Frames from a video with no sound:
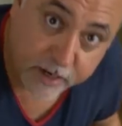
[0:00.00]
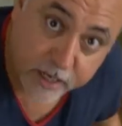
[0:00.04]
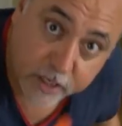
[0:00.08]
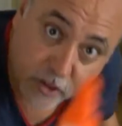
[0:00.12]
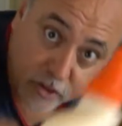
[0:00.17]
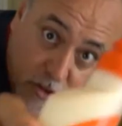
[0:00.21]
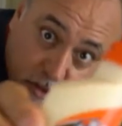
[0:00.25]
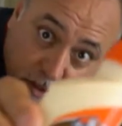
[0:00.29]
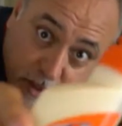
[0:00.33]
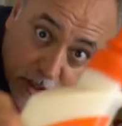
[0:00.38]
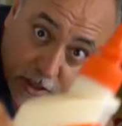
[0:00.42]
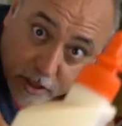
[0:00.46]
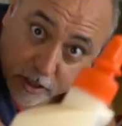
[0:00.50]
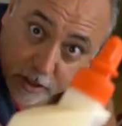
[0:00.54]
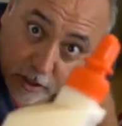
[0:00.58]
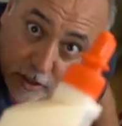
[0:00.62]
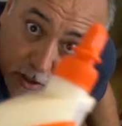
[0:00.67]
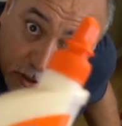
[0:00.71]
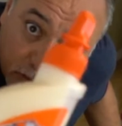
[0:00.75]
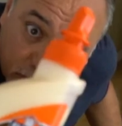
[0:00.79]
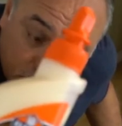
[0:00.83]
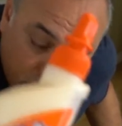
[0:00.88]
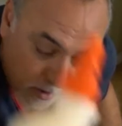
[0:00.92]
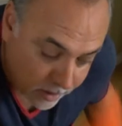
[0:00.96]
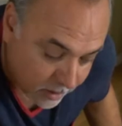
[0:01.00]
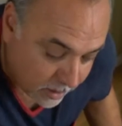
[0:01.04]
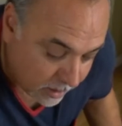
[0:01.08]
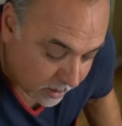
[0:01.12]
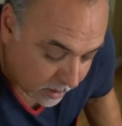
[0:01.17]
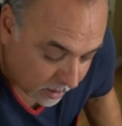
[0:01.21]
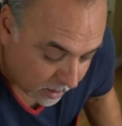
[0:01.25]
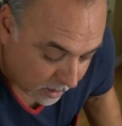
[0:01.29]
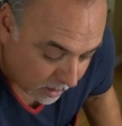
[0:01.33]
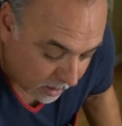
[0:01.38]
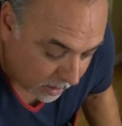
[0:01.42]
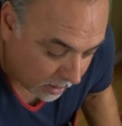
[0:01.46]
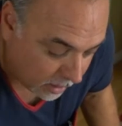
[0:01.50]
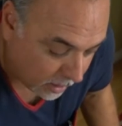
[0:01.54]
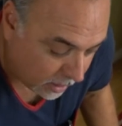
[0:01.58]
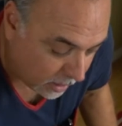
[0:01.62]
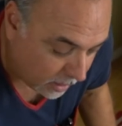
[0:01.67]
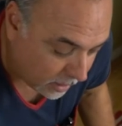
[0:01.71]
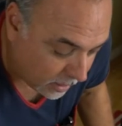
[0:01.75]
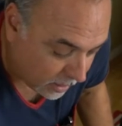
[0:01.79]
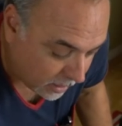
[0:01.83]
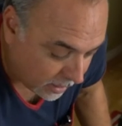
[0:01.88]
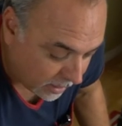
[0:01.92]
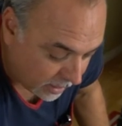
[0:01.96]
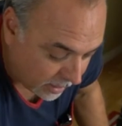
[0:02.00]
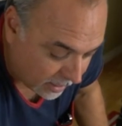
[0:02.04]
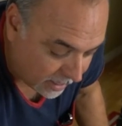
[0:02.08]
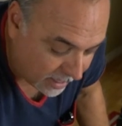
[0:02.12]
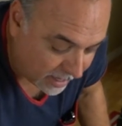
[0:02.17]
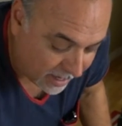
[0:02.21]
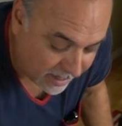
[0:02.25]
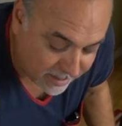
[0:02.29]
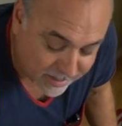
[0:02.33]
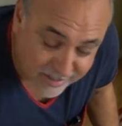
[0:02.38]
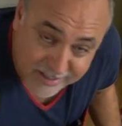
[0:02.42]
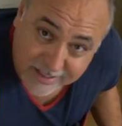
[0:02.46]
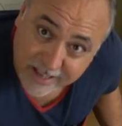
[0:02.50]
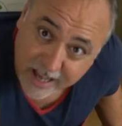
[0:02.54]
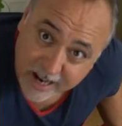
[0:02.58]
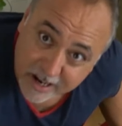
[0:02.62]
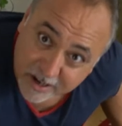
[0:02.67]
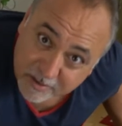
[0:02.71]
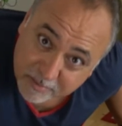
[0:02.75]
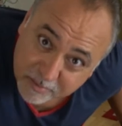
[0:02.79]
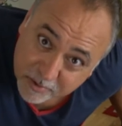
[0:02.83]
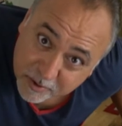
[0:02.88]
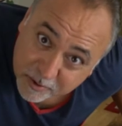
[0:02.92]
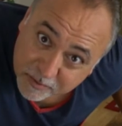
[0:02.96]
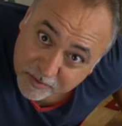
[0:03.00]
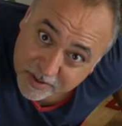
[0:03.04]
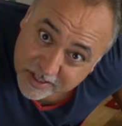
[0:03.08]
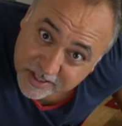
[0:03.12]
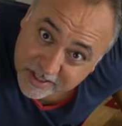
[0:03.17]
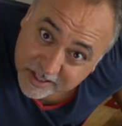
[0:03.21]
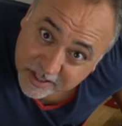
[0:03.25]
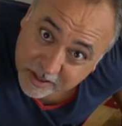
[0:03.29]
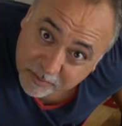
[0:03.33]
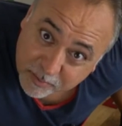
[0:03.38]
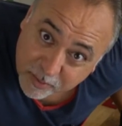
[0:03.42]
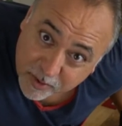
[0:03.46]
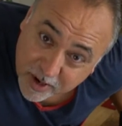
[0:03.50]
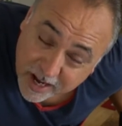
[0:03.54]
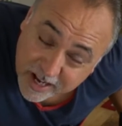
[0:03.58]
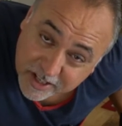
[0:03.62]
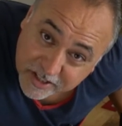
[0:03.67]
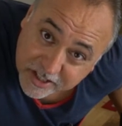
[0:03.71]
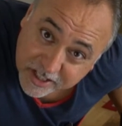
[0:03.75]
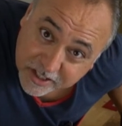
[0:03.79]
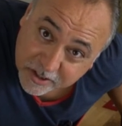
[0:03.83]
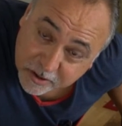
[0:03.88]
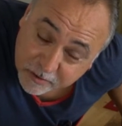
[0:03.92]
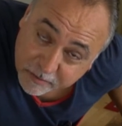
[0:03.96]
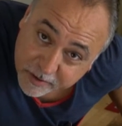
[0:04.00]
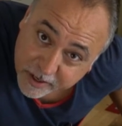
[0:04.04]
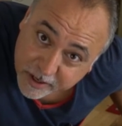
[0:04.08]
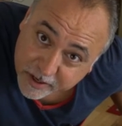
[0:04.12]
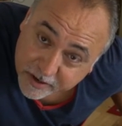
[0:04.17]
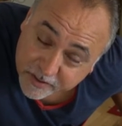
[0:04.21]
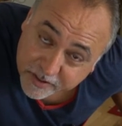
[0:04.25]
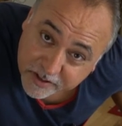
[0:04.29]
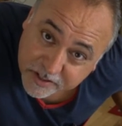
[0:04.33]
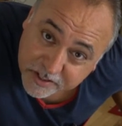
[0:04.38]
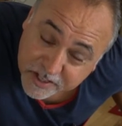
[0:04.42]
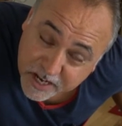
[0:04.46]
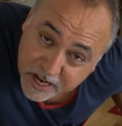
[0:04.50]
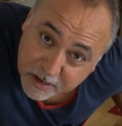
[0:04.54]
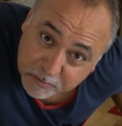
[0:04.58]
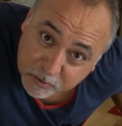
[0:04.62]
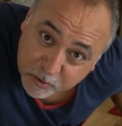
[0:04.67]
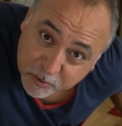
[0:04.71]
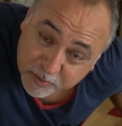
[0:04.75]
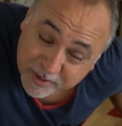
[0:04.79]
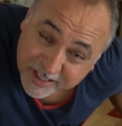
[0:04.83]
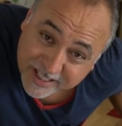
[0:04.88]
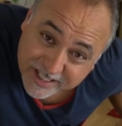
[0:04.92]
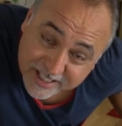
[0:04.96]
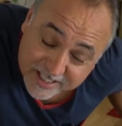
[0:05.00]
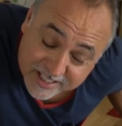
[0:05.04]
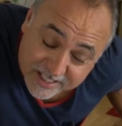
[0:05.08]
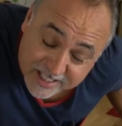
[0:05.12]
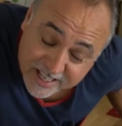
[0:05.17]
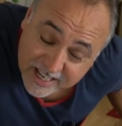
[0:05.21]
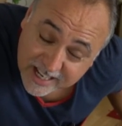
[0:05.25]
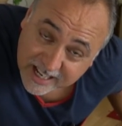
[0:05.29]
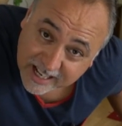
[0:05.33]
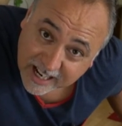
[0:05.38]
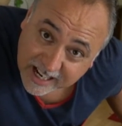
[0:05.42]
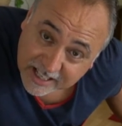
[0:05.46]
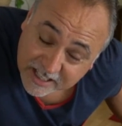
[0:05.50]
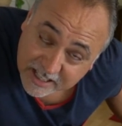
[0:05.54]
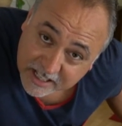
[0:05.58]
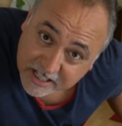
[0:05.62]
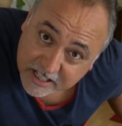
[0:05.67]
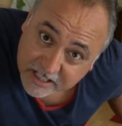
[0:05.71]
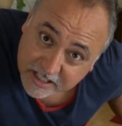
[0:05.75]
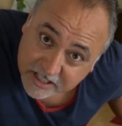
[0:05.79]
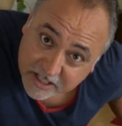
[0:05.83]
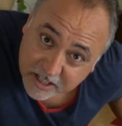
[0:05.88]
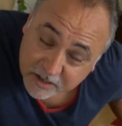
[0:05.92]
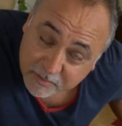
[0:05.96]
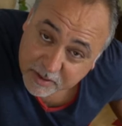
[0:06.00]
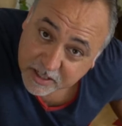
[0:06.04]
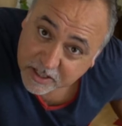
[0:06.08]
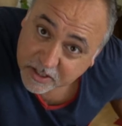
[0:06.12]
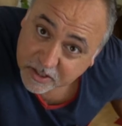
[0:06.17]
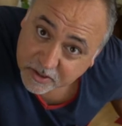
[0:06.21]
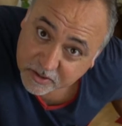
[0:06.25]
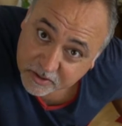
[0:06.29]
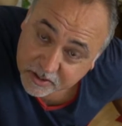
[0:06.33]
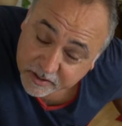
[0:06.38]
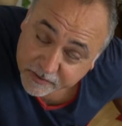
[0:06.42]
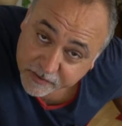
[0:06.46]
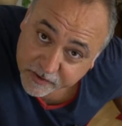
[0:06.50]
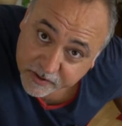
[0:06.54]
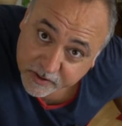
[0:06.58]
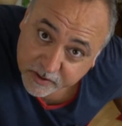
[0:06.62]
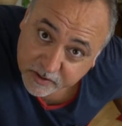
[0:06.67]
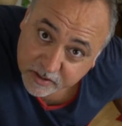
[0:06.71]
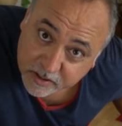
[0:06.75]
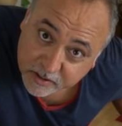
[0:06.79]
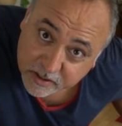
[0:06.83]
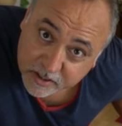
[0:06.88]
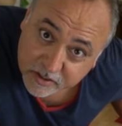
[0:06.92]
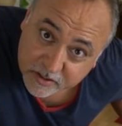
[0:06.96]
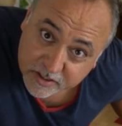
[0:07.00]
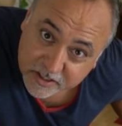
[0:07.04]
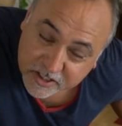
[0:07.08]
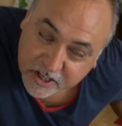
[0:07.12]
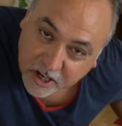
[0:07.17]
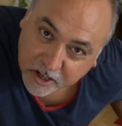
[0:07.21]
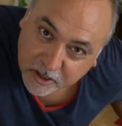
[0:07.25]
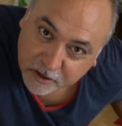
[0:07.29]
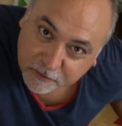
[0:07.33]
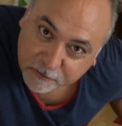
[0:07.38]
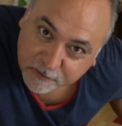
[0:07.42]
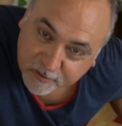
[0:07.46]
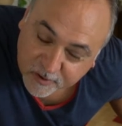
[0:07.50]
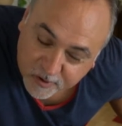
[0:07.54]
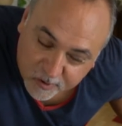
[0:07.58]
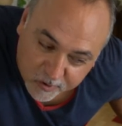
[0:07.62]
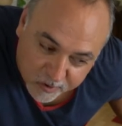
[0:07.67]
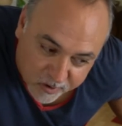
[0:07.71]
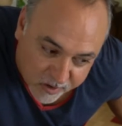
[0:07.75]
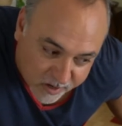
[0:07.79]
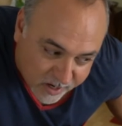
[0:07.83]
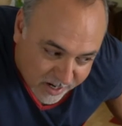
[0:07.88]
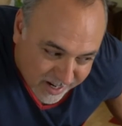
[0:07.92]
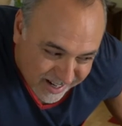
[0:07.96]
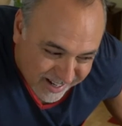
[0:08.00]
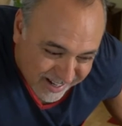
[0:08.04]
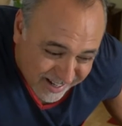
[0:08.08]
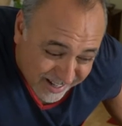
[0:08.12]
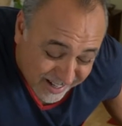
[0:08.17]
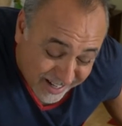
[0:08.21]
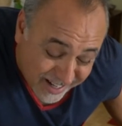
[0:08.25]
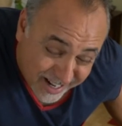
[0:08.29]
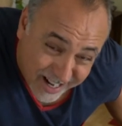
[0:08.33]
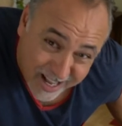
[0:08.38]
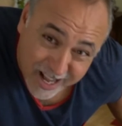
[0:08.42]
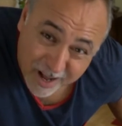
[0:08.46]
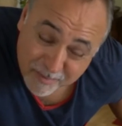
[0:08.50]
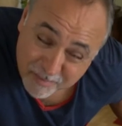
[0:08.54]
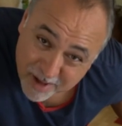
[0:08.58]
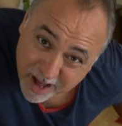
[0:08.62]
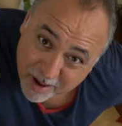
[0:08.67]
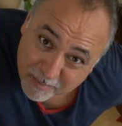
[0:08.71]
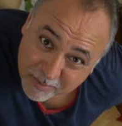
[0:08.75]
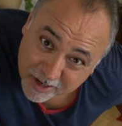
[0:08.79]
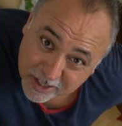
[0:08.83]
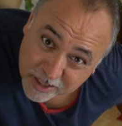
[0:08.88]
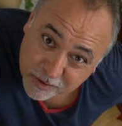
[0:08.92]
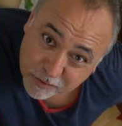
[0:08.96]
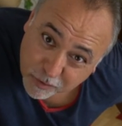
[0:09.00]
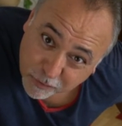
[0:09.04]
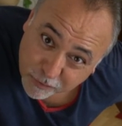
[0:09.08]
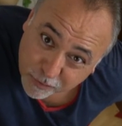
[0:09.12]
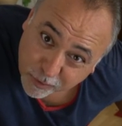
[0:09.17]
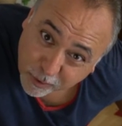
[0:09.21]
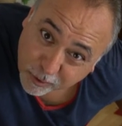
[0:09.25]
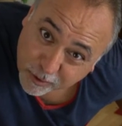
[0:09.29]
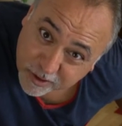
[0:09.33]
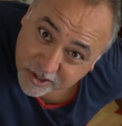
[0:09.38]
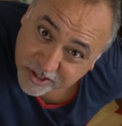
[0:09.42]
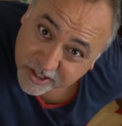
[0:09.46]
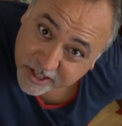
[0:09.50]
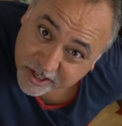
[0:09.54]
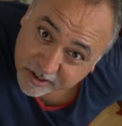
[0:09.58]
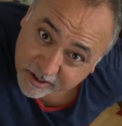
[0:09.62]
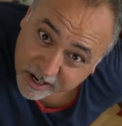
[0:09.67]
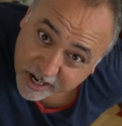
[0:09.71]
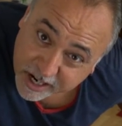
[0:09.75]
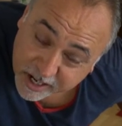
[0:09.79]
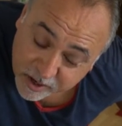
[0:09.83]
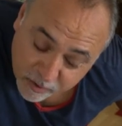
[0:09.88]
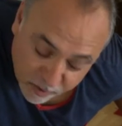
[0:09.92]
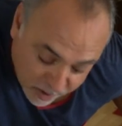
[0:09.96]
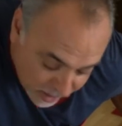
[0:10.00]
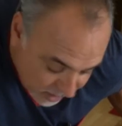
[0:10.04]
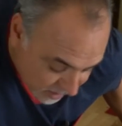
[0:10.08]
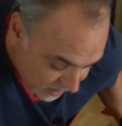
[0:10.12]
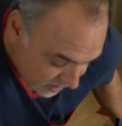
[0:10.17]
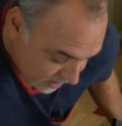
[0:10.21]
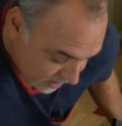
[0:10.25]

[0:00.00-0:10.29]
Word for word: an extra thing of glue. Uh, I decided to move this little project over here to the table because I think it's going to be too difficult to do this on the floor. Uh, I'm not much of a floor sitter anyway.